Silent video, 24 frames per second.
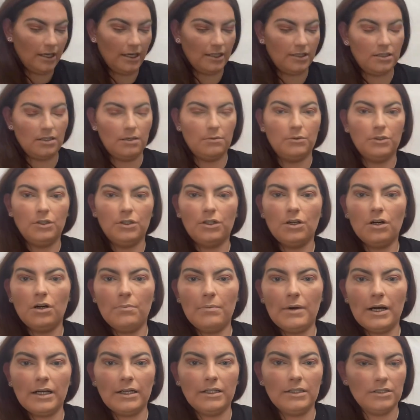so I'm going to go
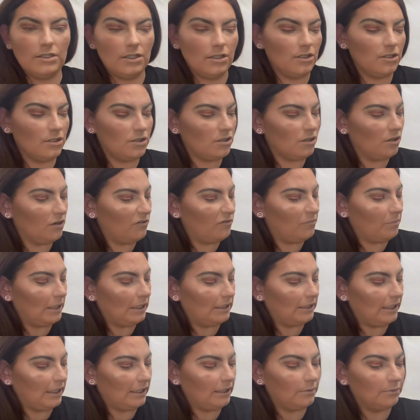back into the Soph
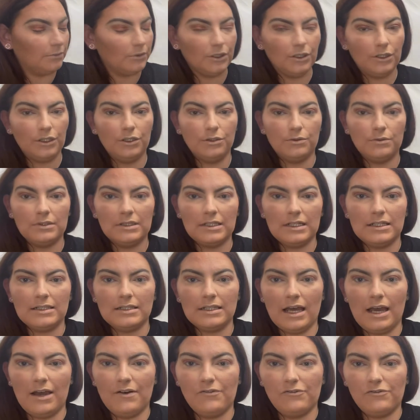palette, and I'm going to use this
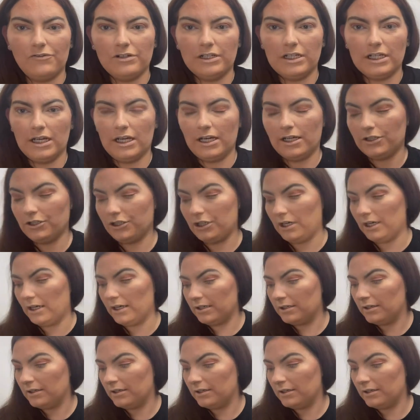everyday shade.